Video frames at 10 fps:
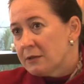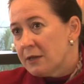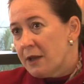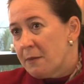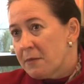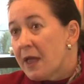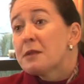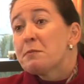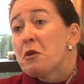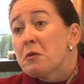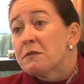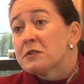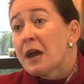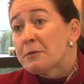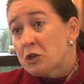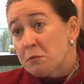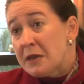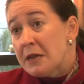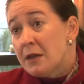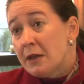That period of time took
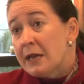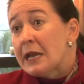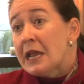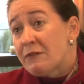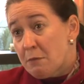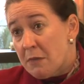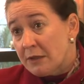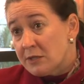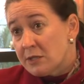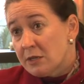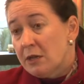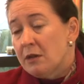me 11 months.